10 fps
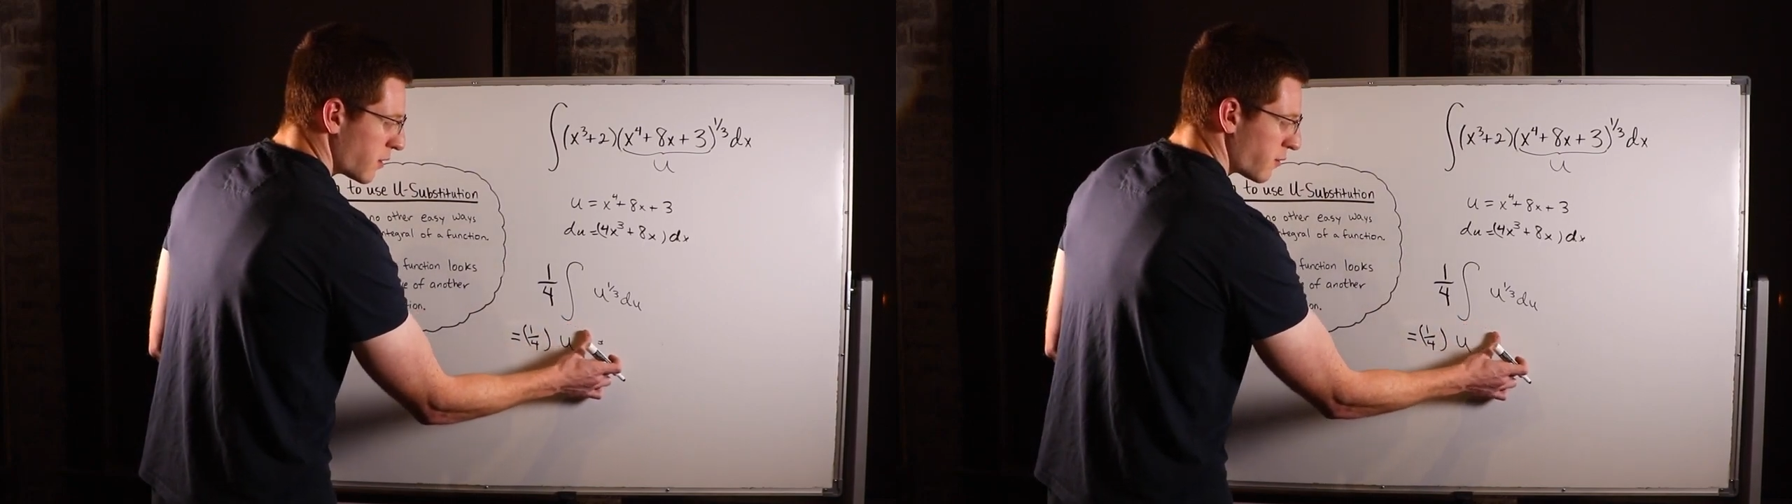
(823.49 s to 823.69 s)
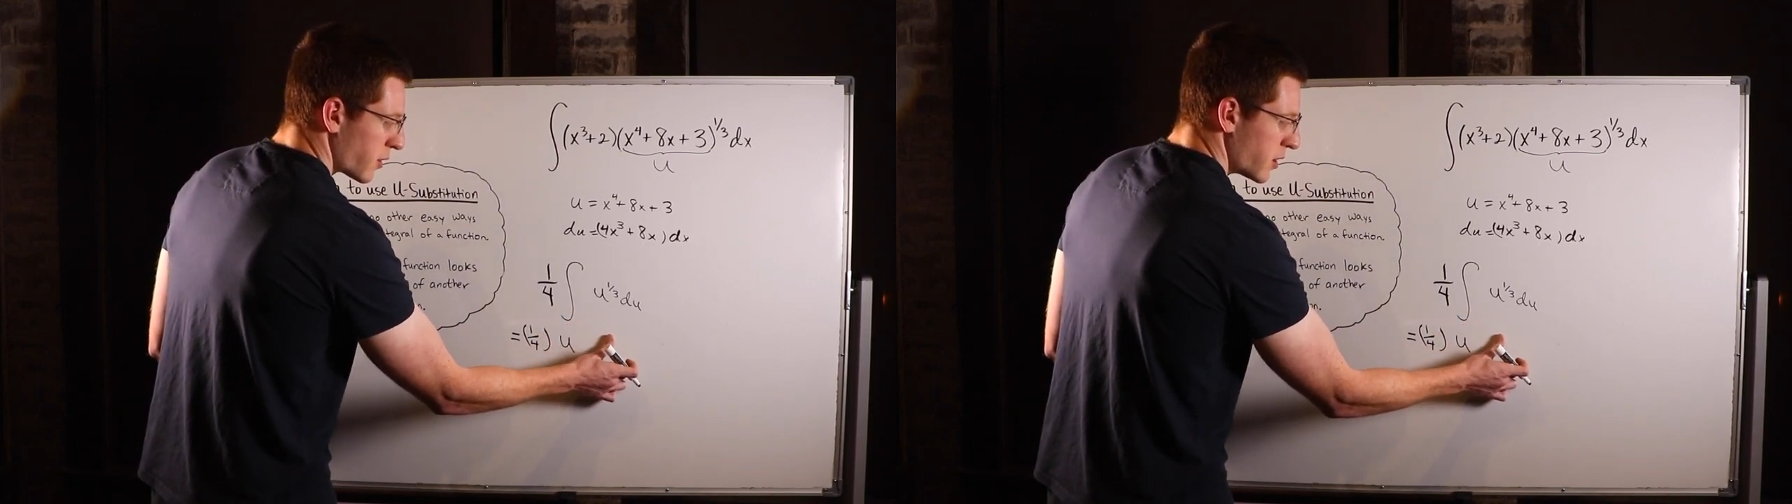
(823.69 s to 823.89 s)

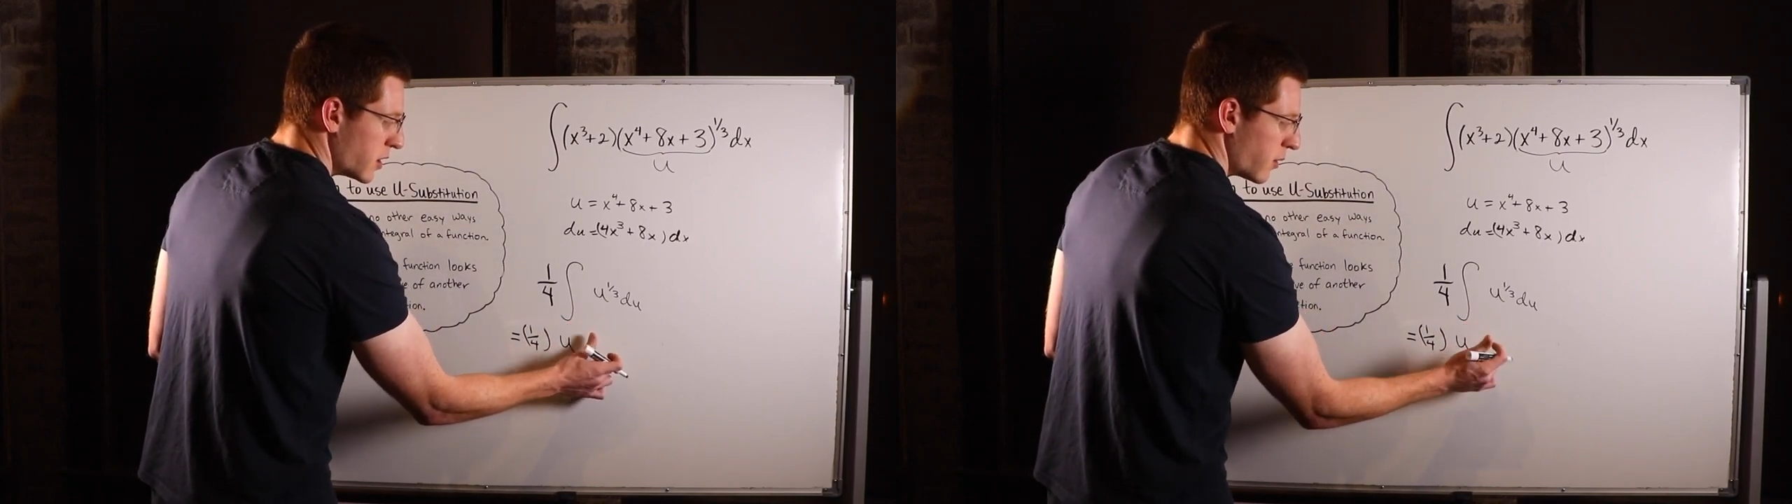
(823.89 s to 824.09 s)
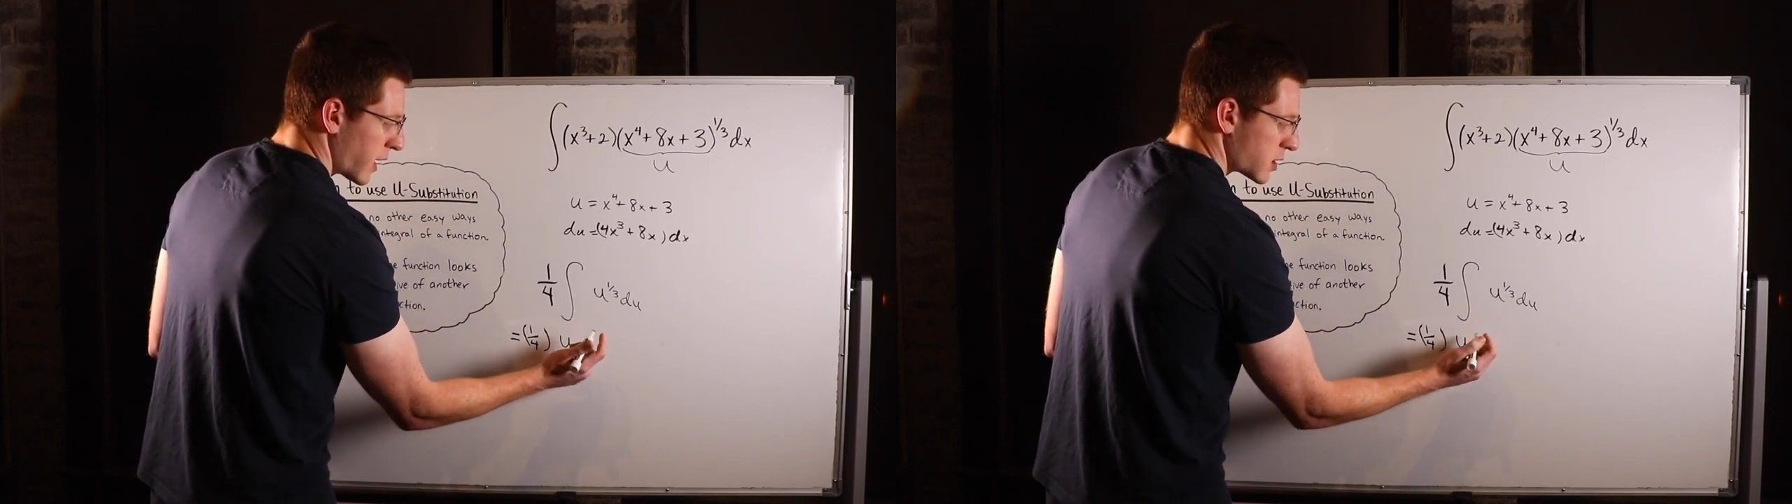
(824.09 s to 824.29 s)
for the
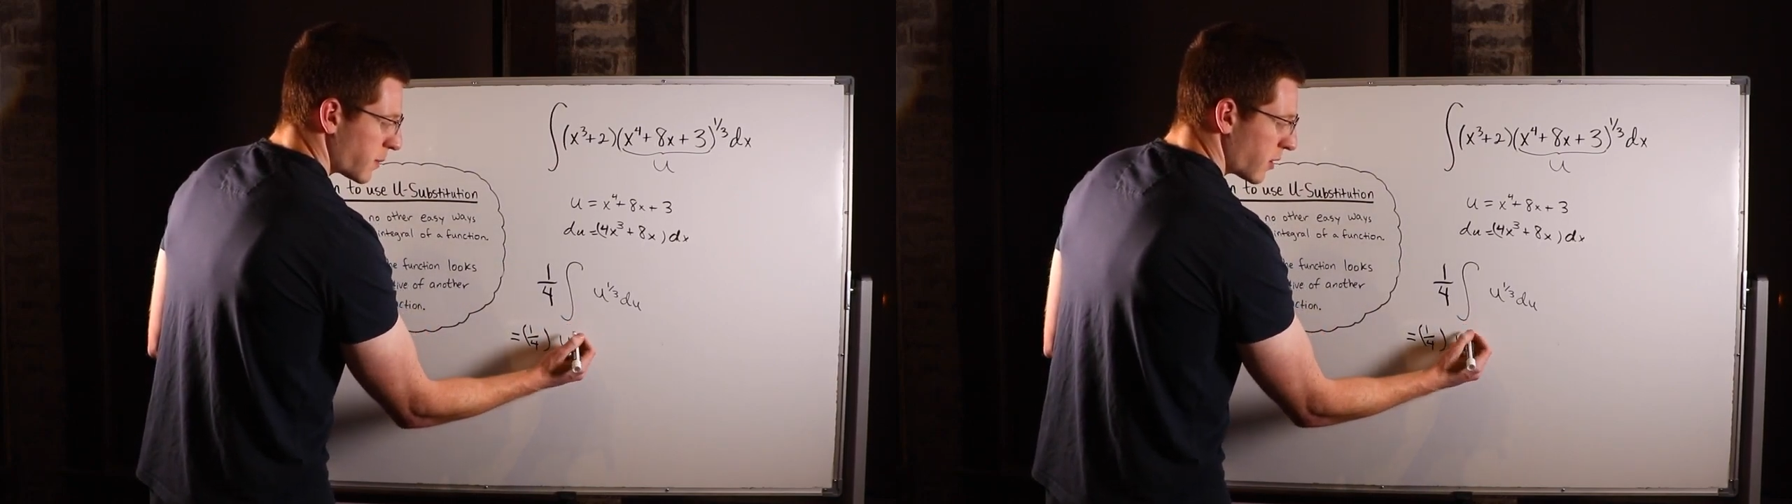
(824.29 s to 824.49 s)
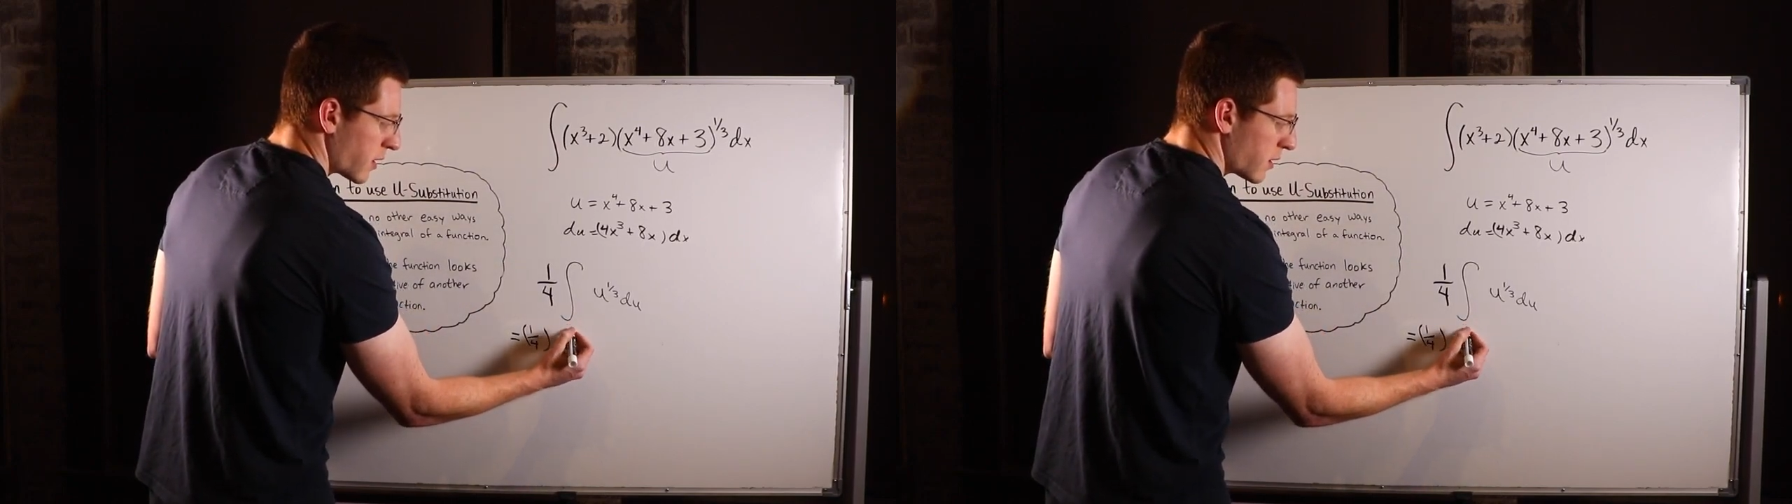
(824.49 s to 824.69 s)
new
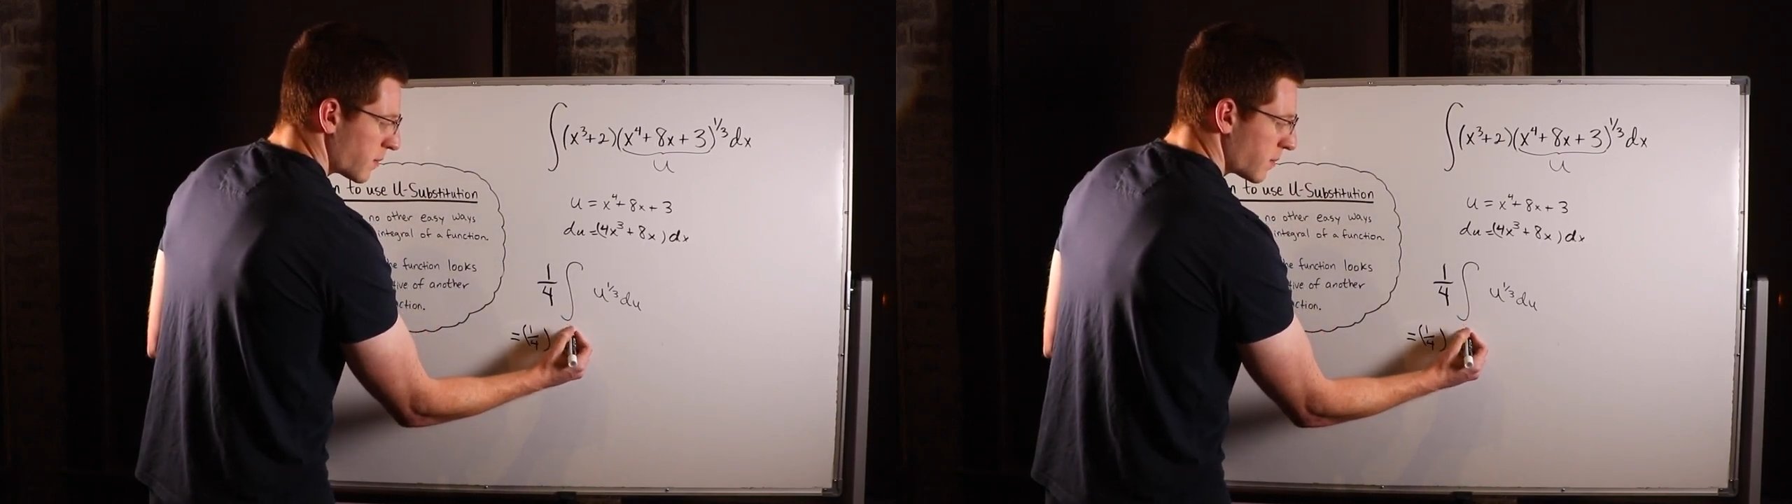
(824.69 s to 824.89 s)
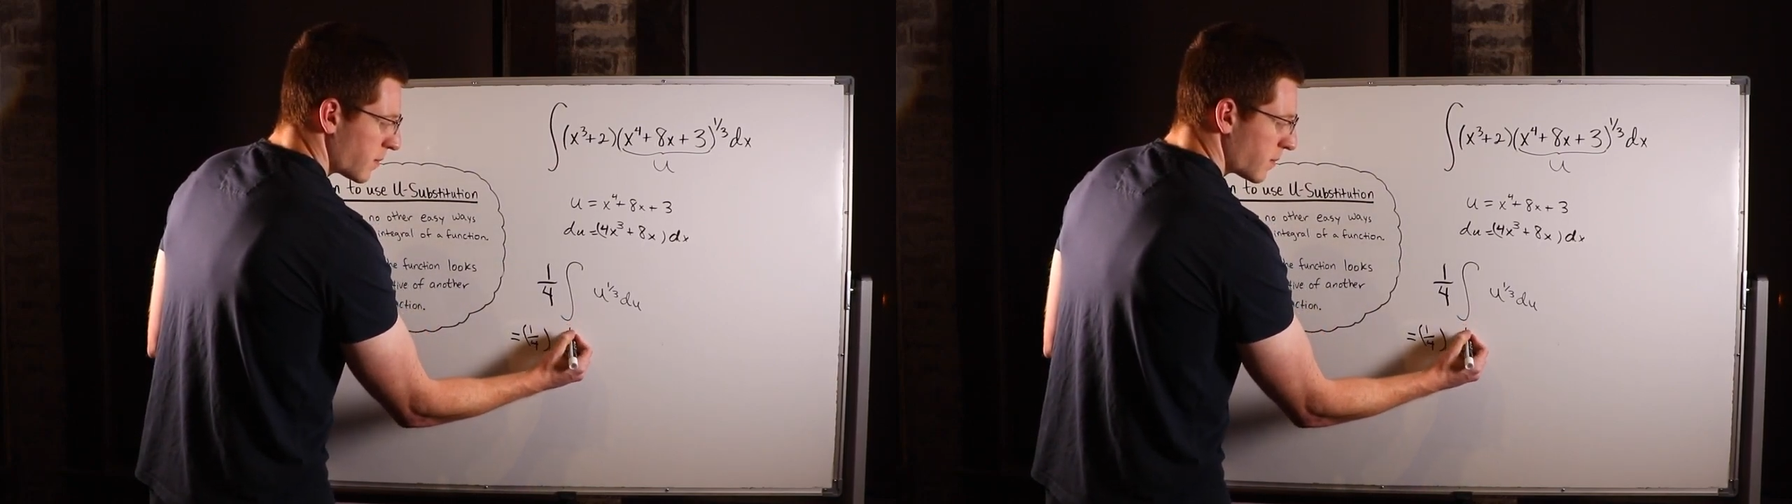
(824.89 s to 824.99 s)
exponent,